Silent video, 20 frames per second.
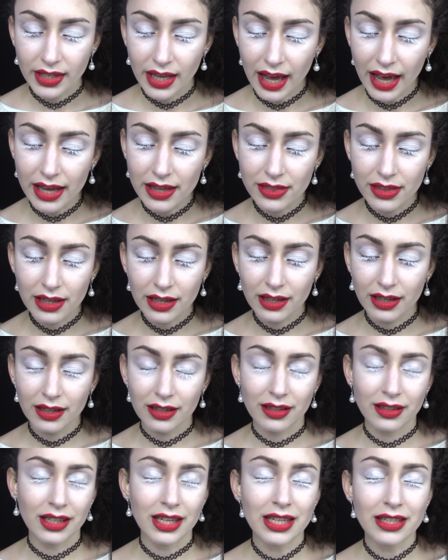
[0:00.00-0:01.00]
I
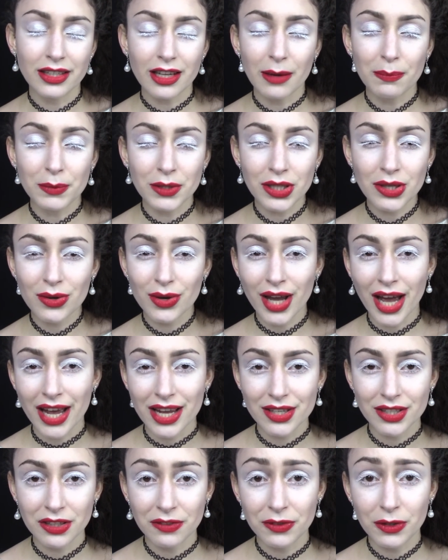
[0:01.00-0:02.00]
think it's up to you
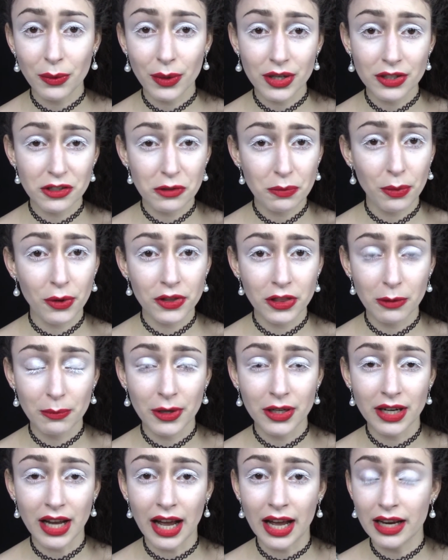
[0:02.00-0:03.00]
guys if you want to support them
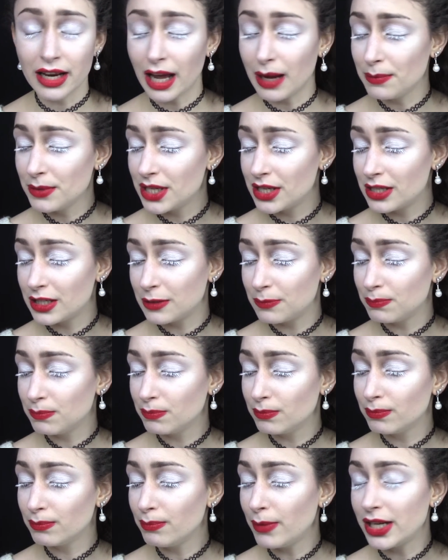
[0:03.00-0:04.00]
or not. I'm just
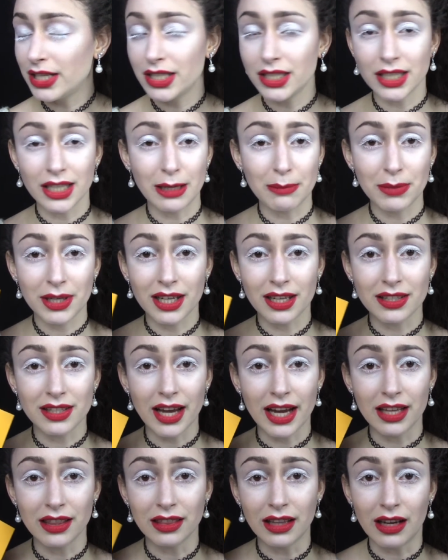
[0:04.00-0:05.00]
mentioning them because
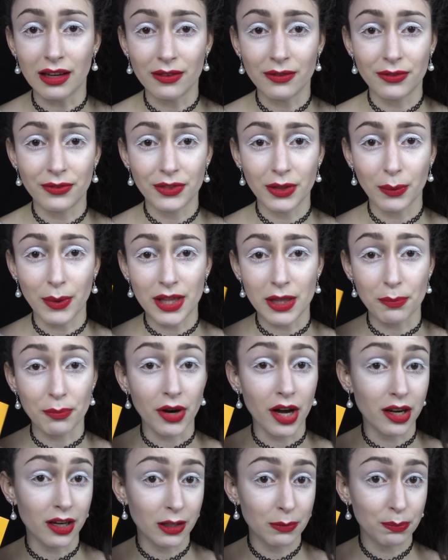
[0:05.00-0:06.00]
I love the way the
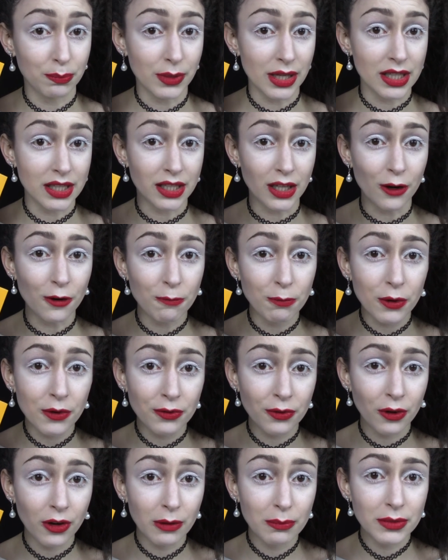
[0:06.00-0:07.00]
product itself
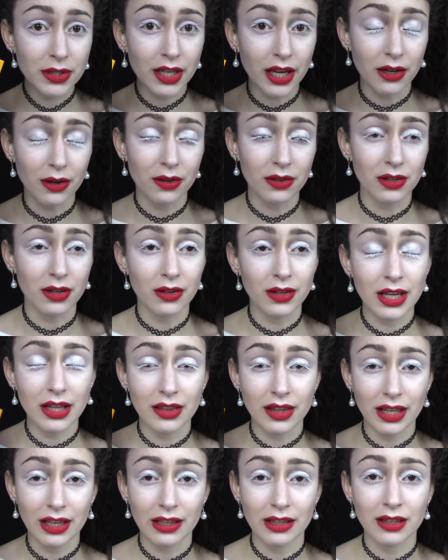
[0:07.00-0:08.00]
performs. I don't know
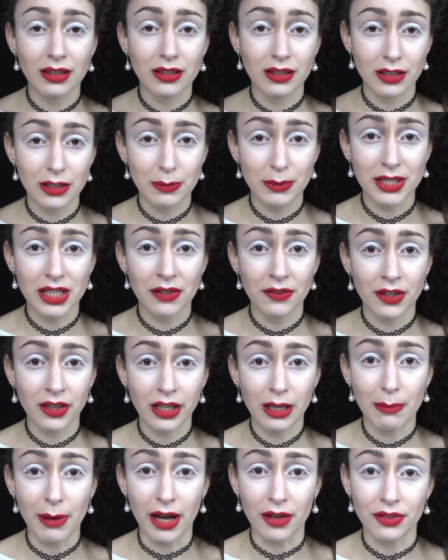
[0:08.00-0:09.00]
anything
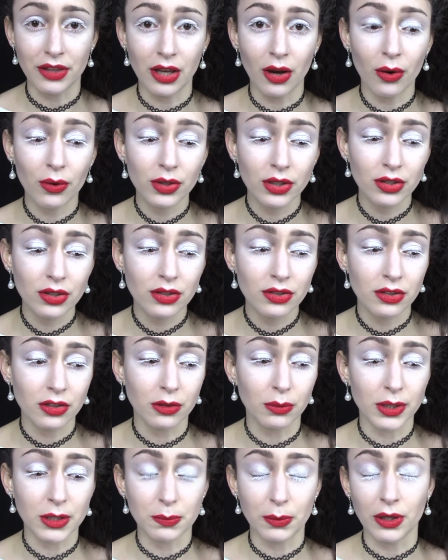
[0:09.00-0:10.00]
specifically about the owners or
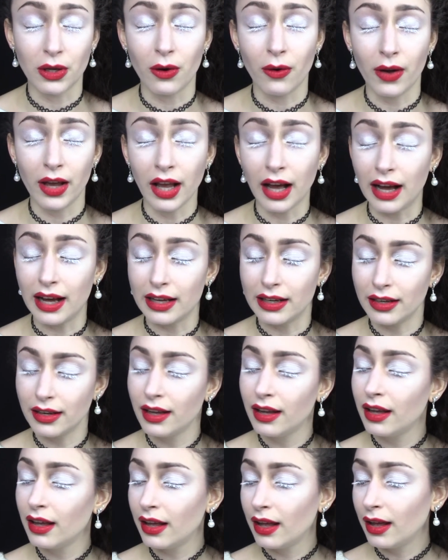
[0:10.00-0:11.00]
what's been going on,
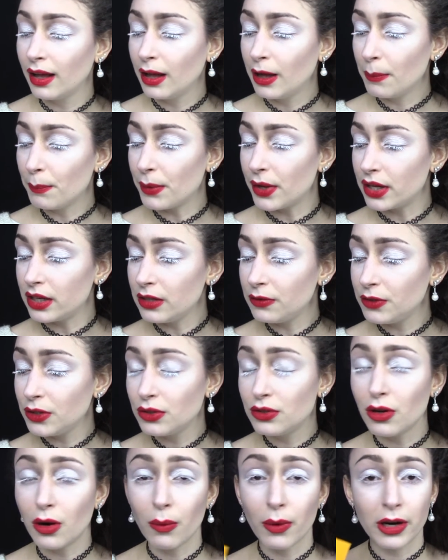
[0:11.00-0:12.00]
but if you
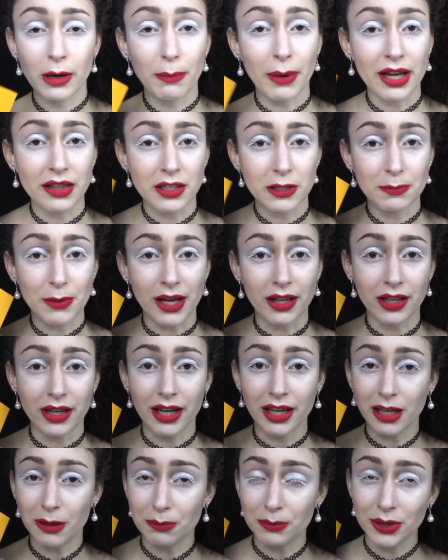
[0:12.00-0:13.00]
don't want to buy this palette,
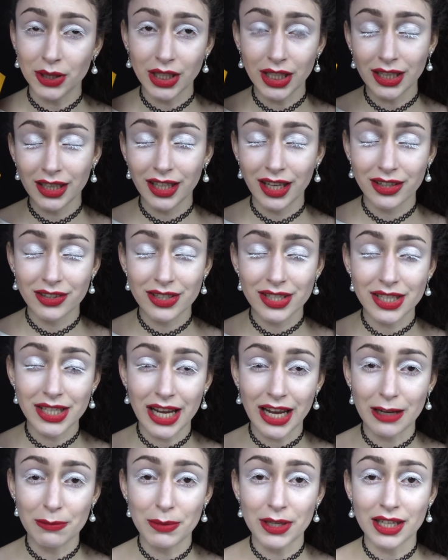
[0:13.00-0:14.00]
I completely
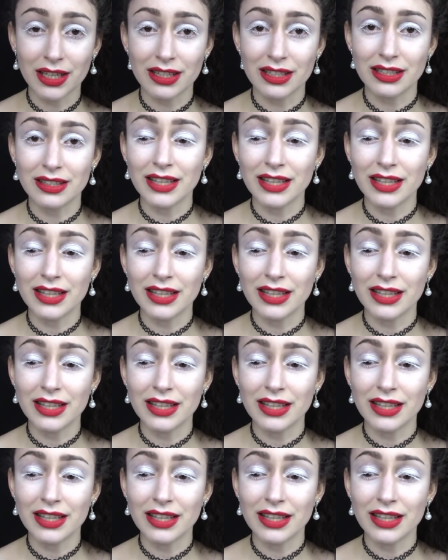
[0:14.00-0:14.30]
understand because